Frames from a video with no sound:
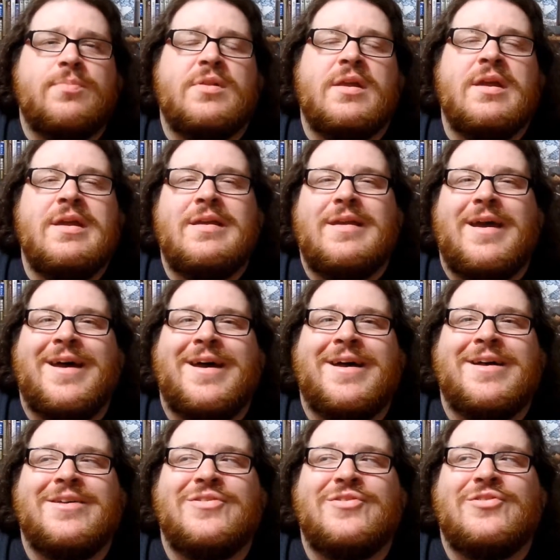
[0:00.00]
played
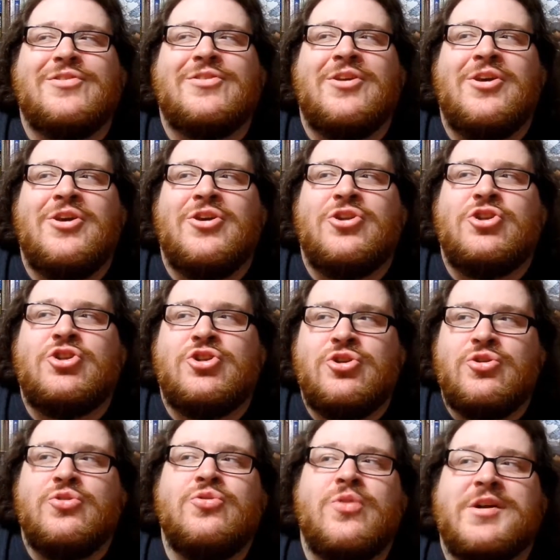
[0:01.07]
as
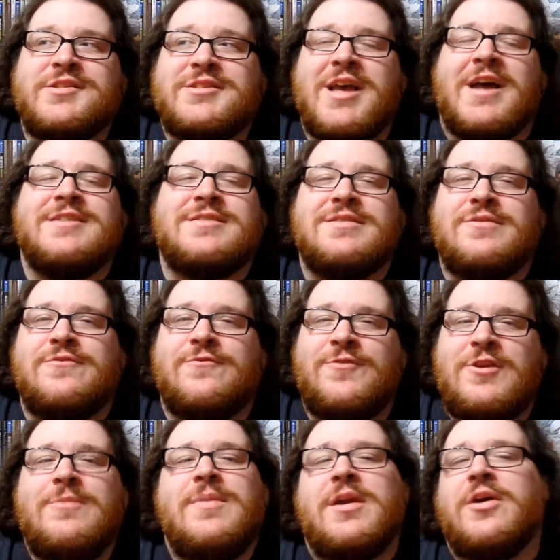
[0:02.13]
2 assassin
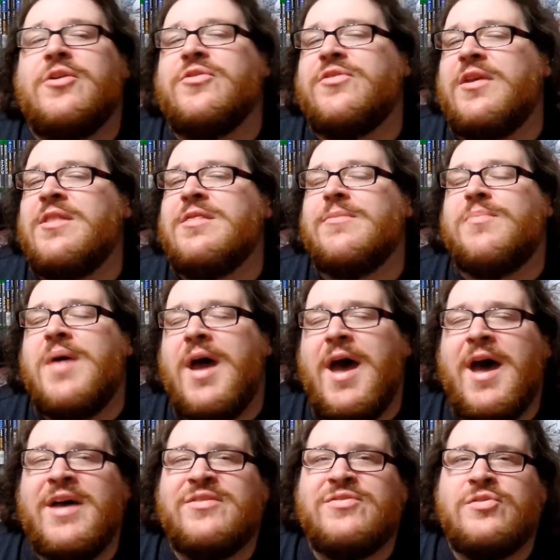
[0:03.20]
females in the
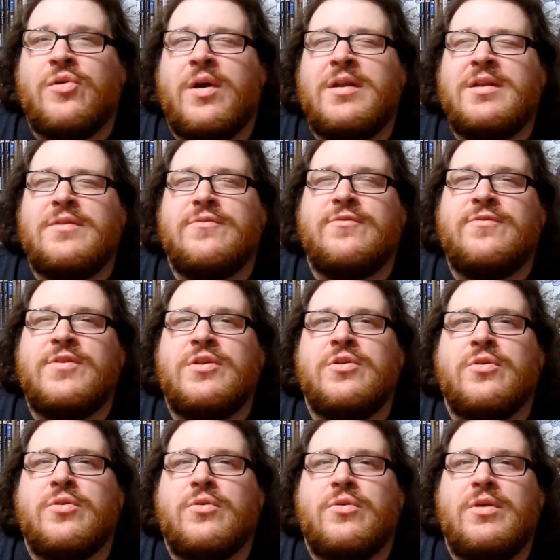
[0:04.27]
past, so I didn't
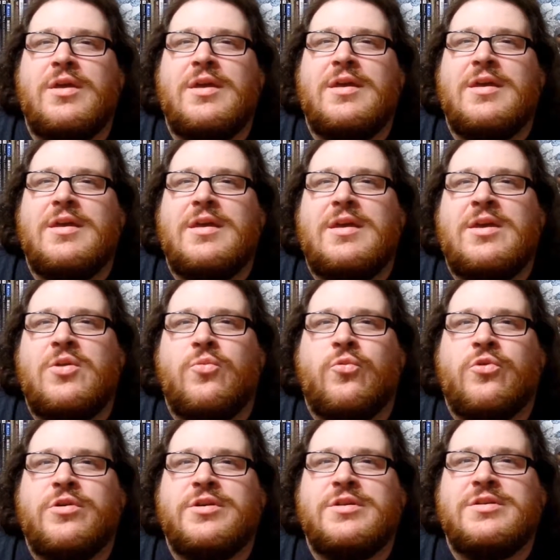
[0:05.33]
feel it
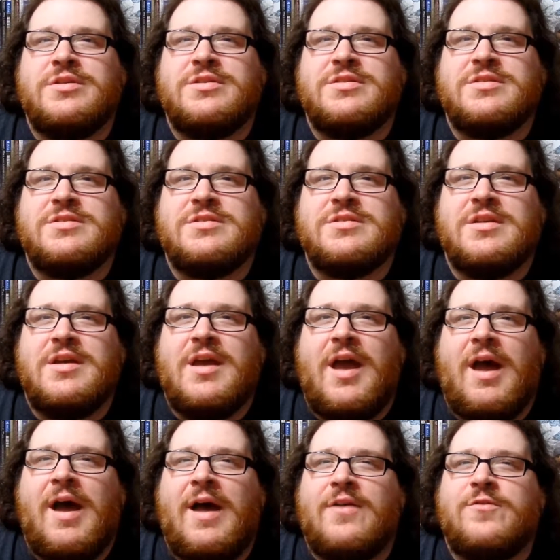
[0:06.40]
was
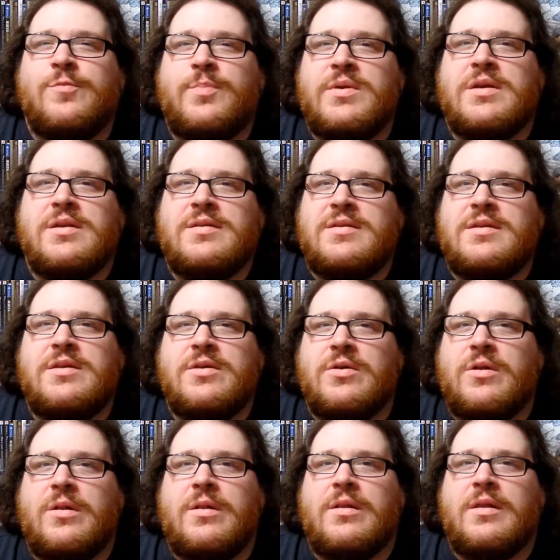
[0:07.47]
as big a
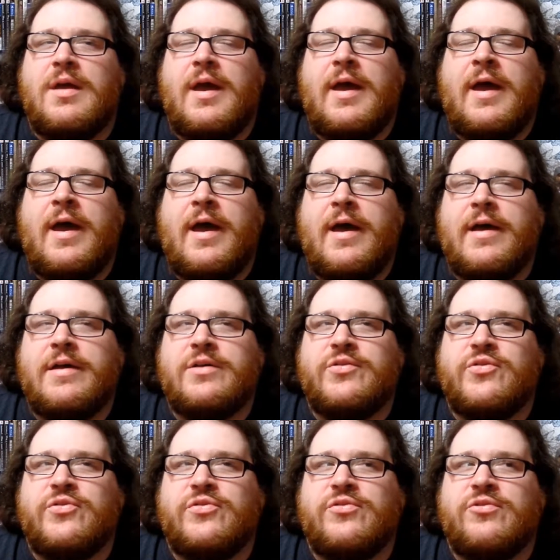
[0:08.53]
deal
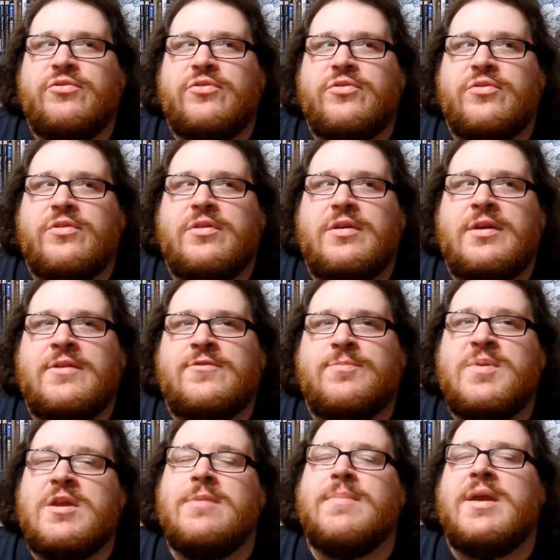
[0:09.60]
as it's
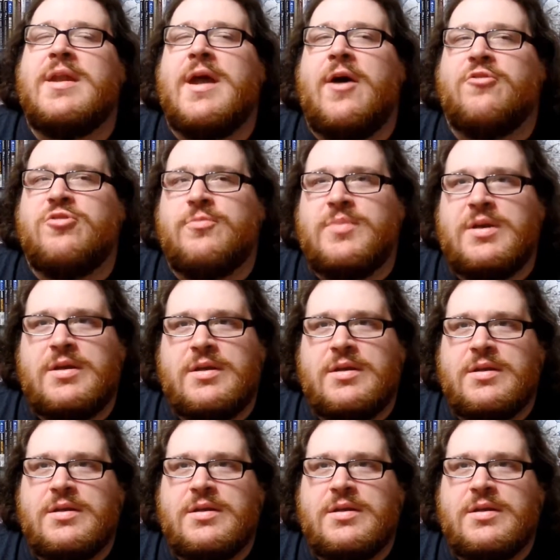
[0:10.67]
being made out to be.